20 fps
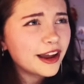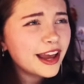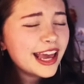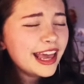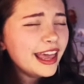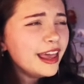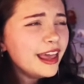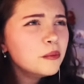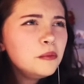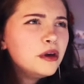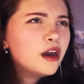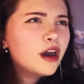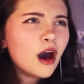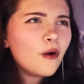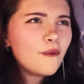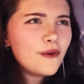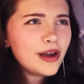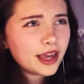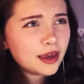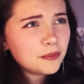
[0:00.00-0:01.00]
Him
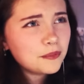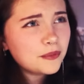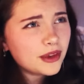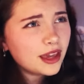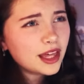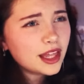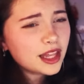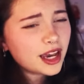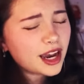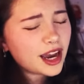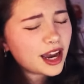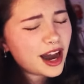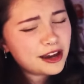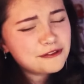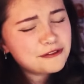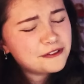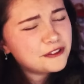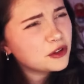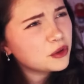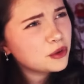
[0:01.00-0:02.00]
going and being like, "I
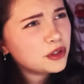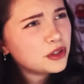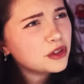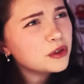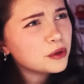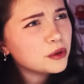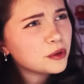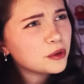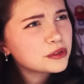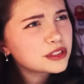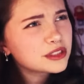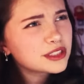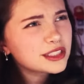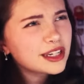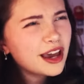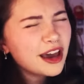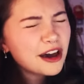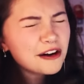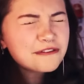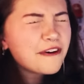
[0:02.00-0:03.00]
feel used."
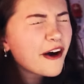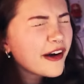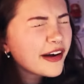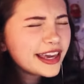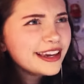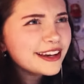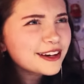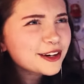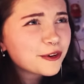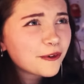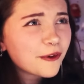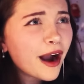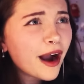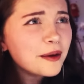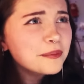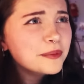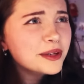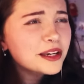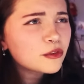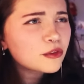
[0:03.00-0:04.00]
Fucking cry
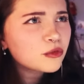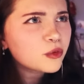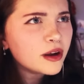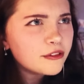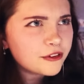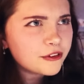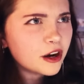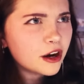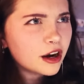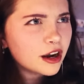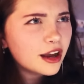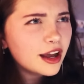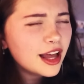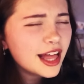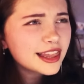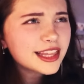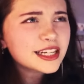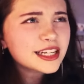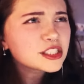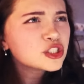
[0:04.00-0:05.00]
me a river.
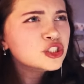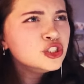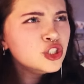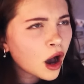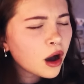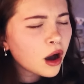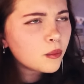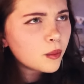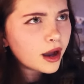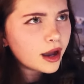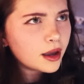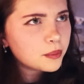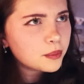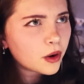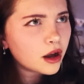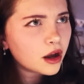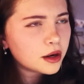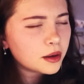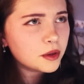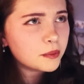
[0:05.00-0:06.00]
That's not why I
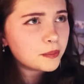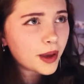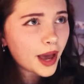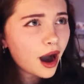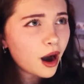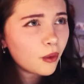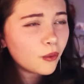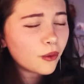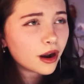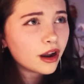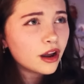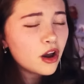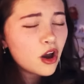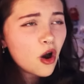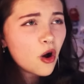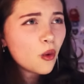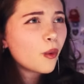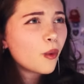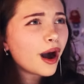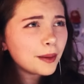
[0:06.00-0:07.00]
brought up the power.
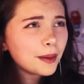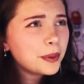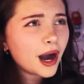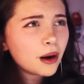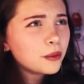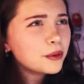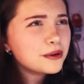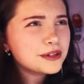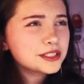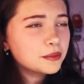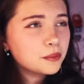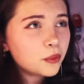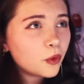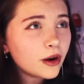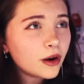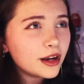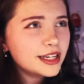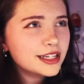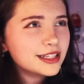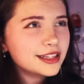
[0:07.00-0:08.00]
Why power is
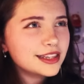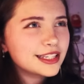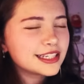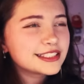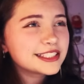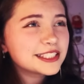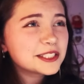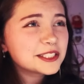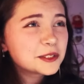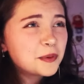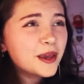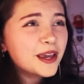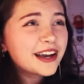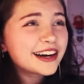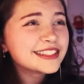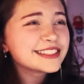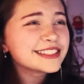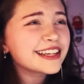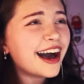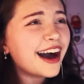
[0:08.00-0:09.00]
important in this is
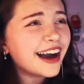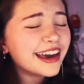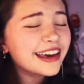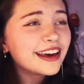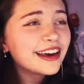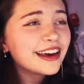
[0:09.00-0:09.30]
because I